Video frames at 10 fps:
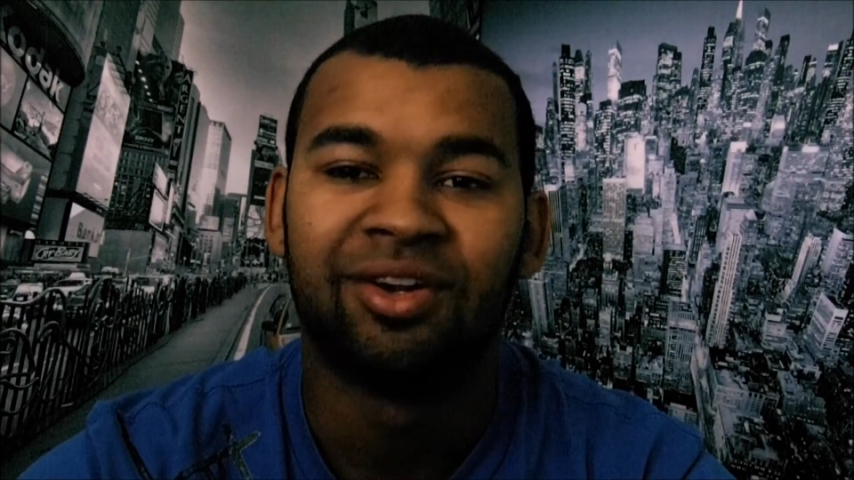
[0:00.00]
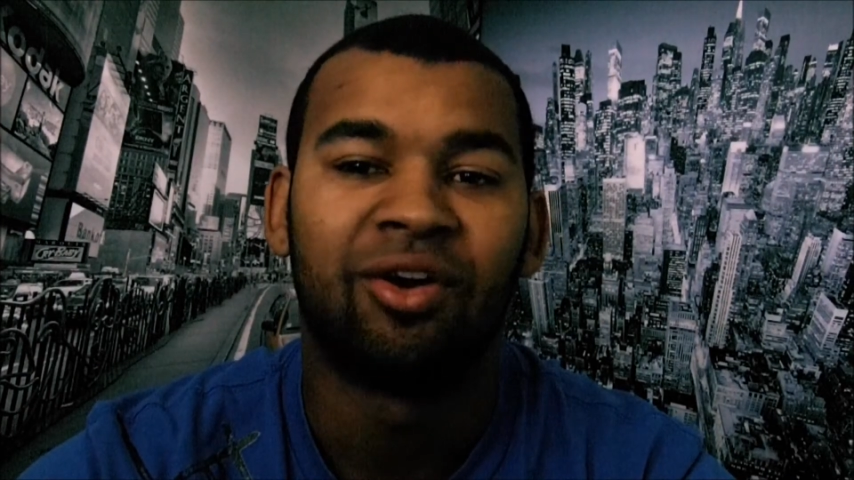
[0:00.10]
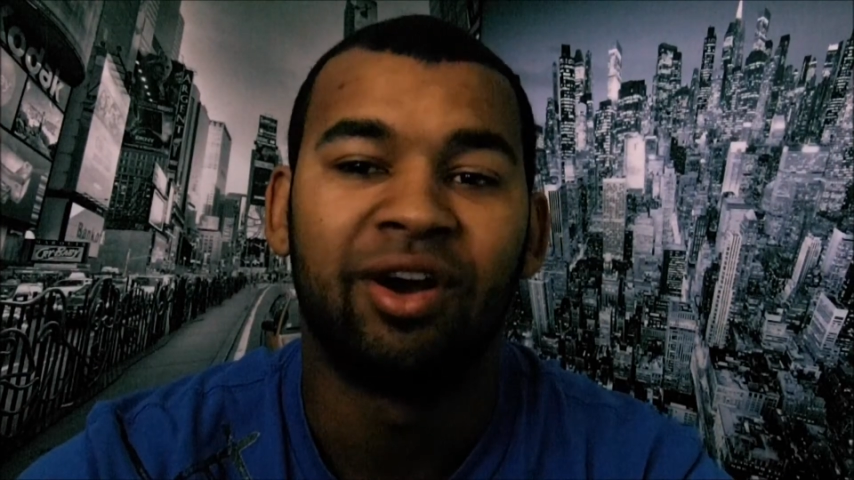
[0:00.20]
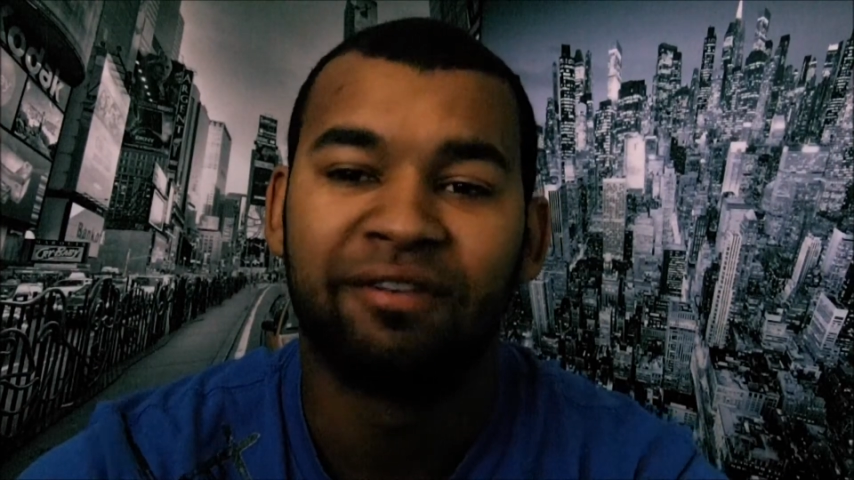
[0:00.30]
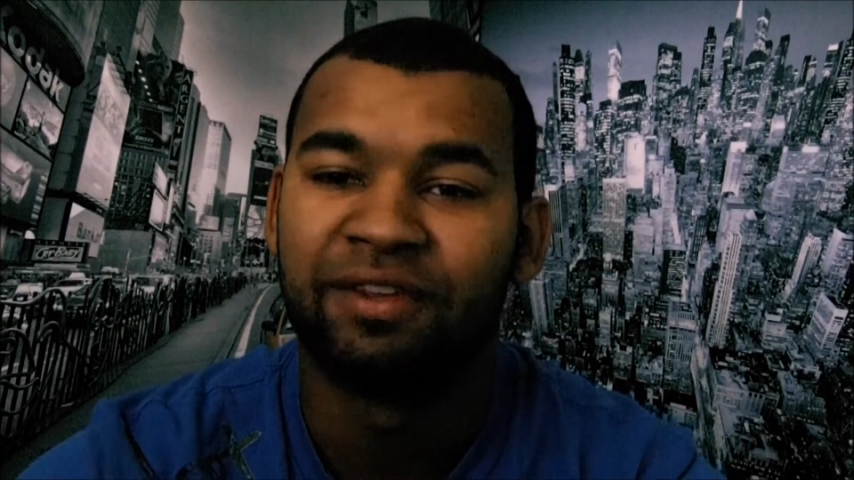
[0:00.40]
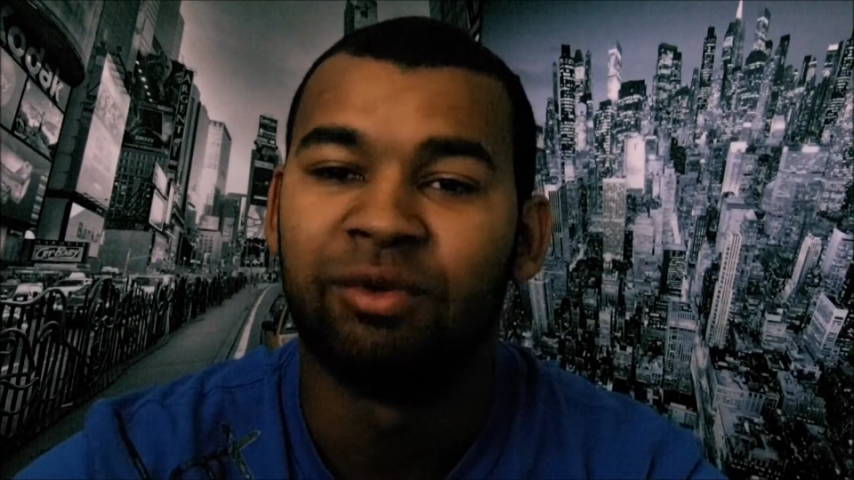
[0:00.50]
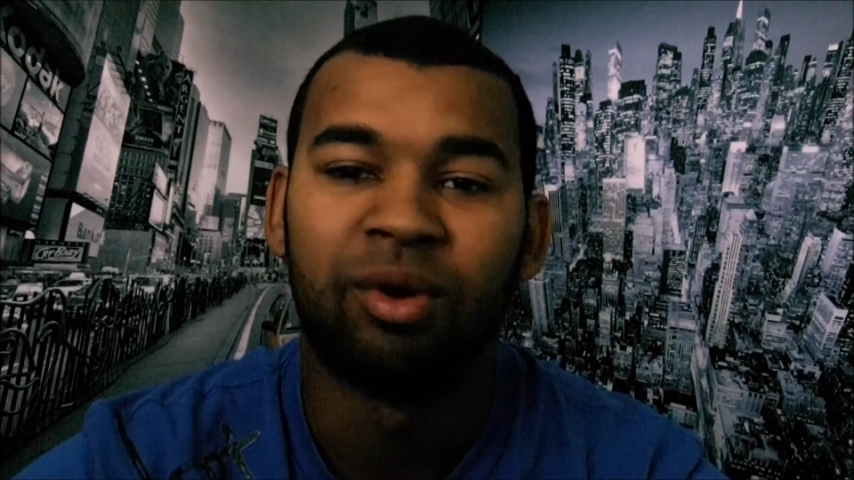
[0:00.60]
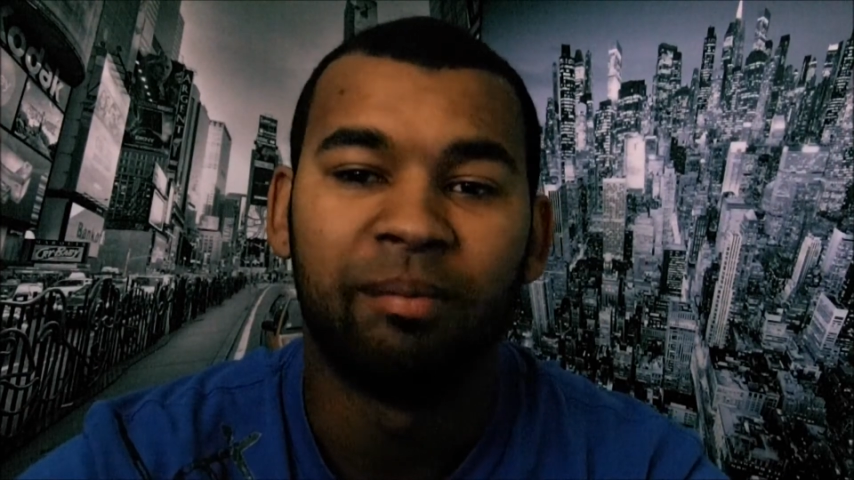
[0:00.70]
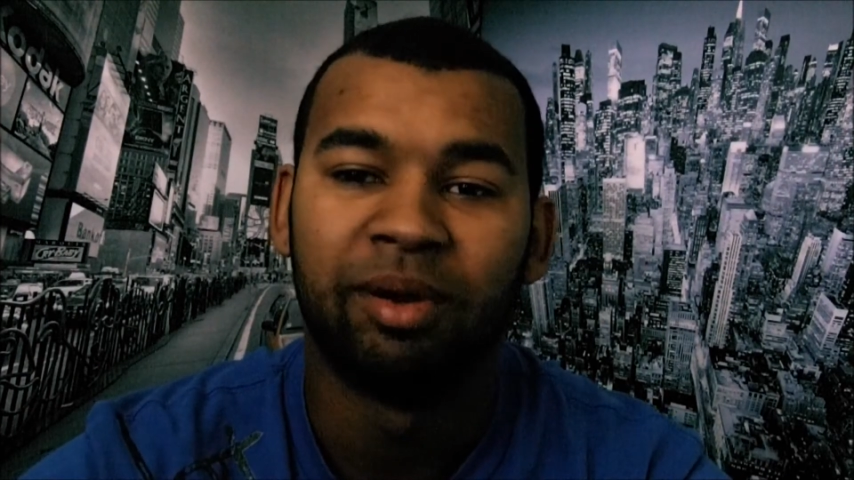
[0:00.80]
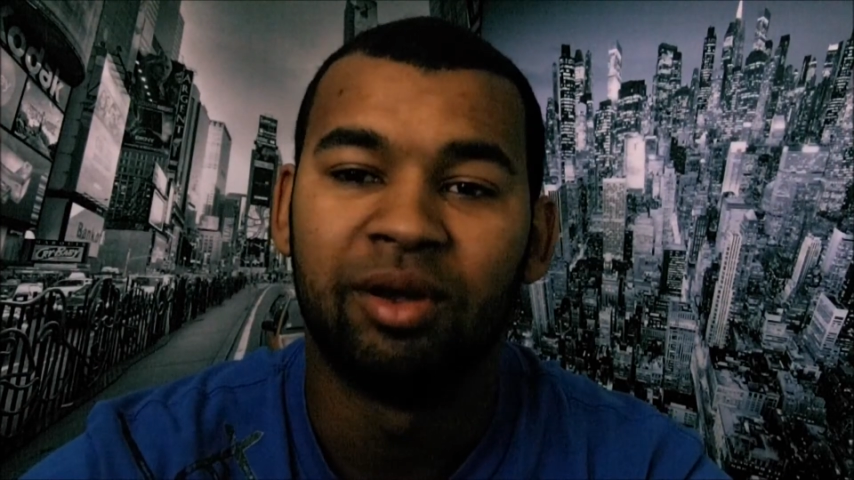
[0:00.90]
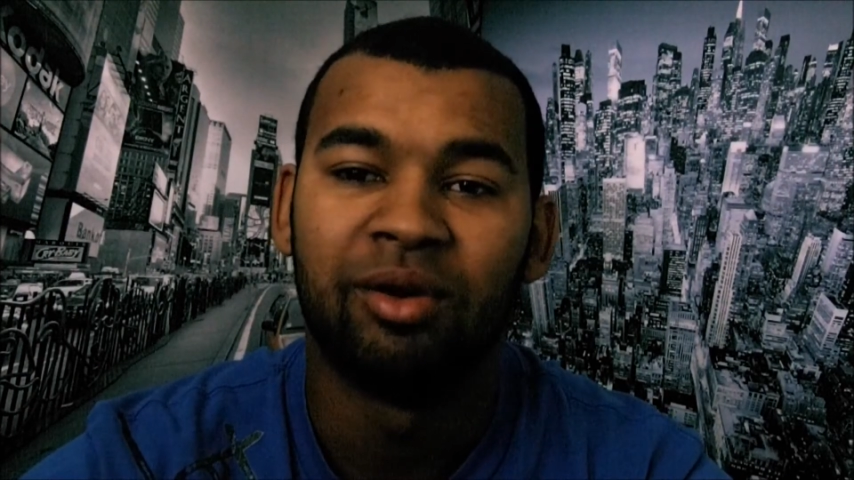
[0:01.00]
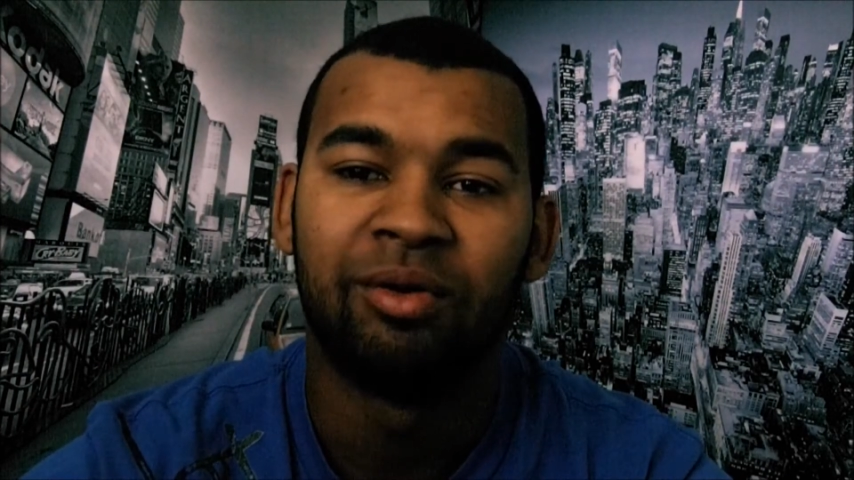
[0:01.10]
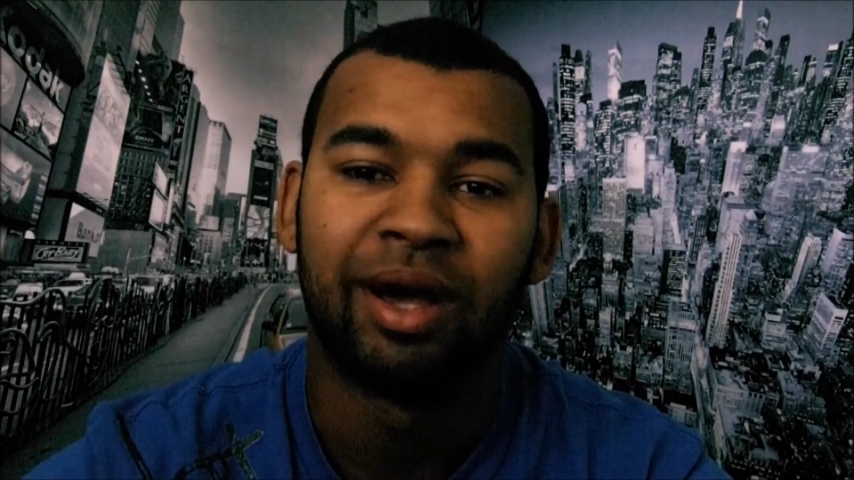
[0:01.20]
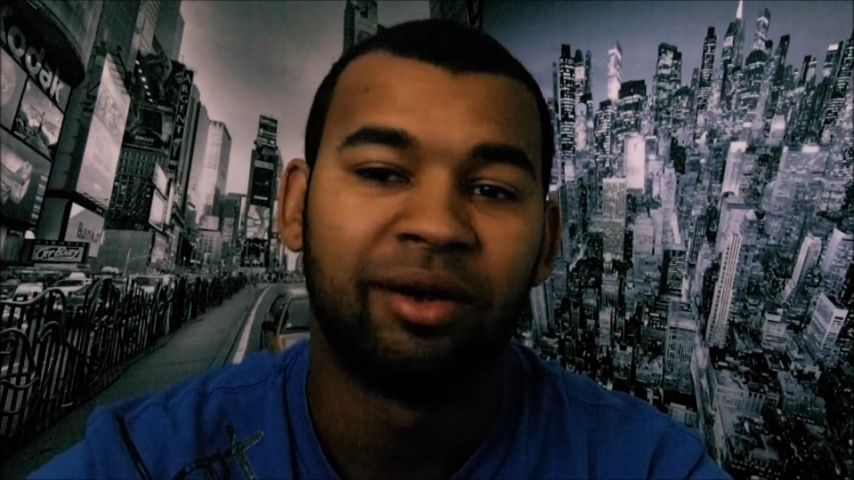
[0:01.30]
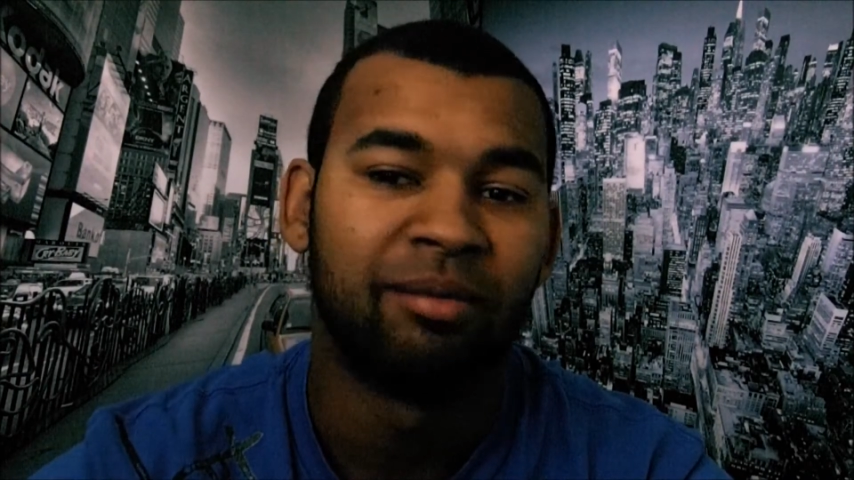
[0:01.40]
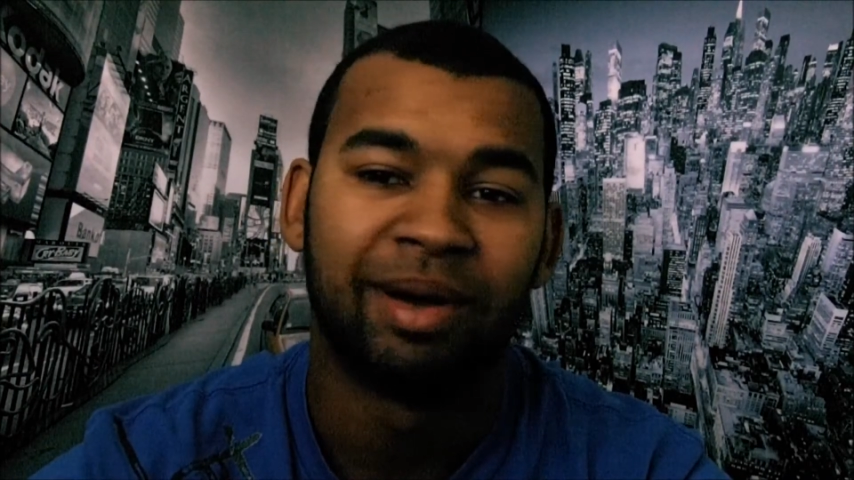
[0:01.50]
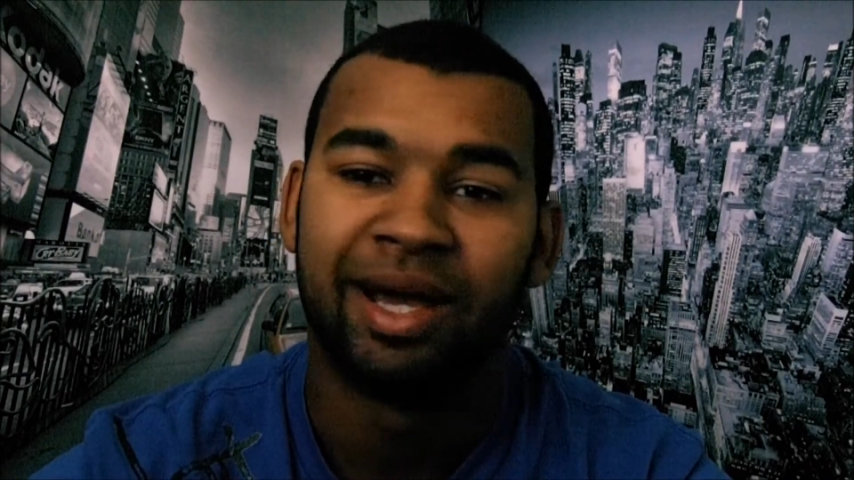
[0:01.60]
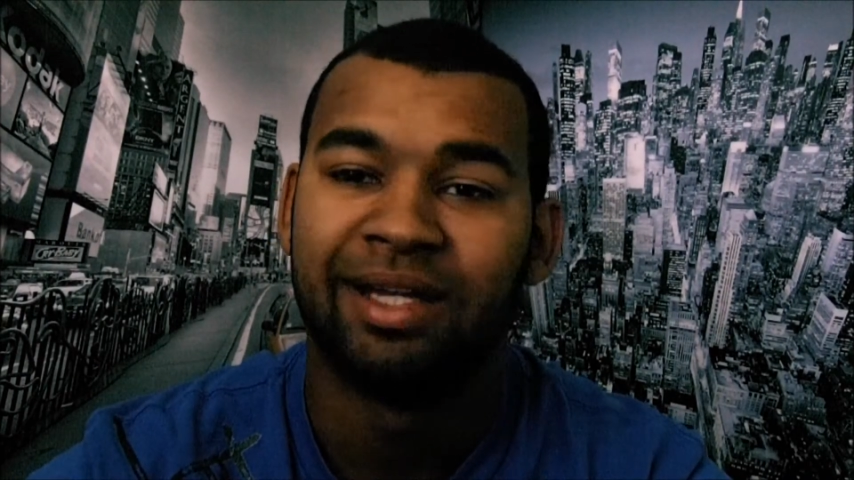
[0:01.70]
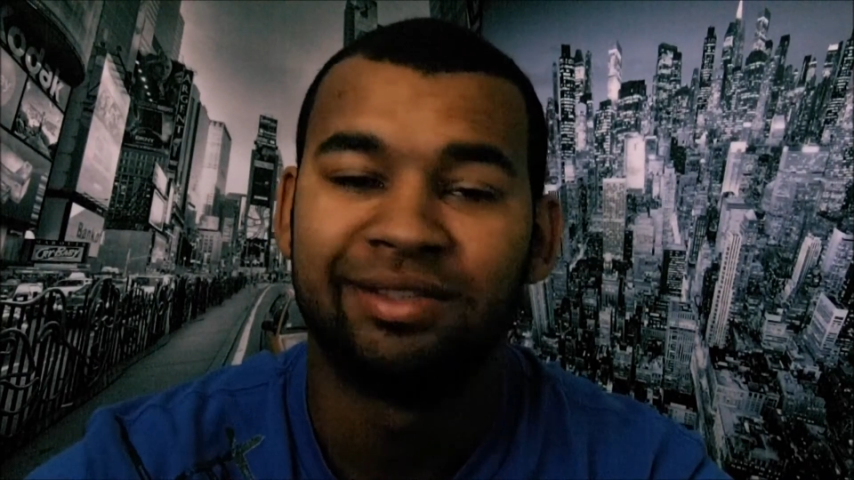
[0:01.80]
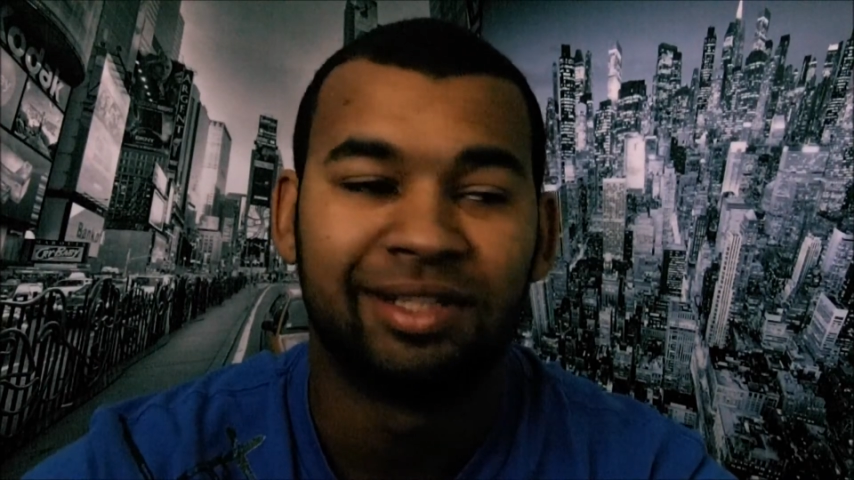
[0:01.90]
or anything you want below. I don't
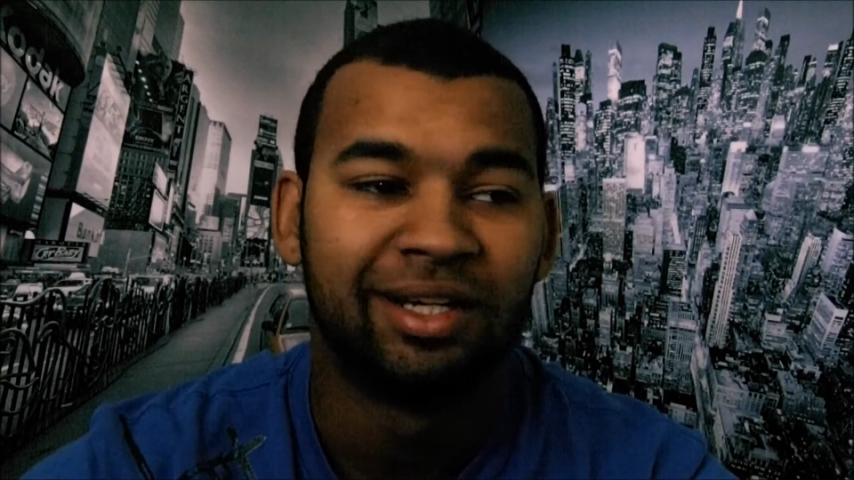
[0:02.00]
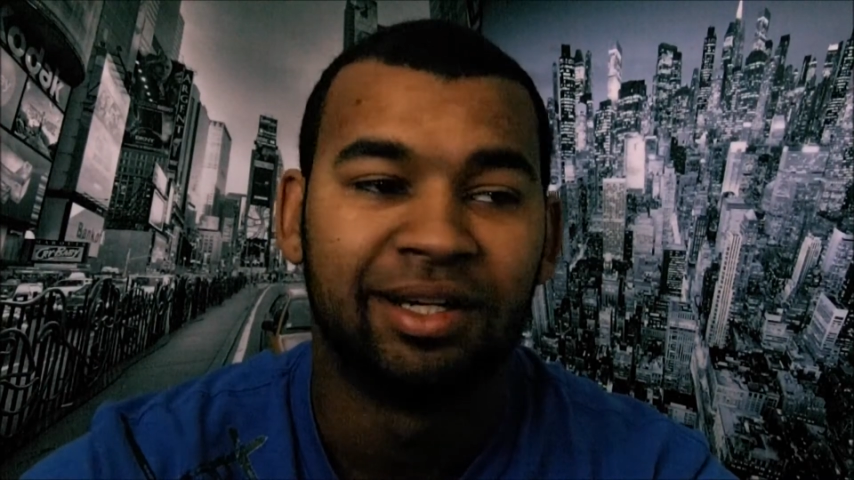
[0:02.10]
mind.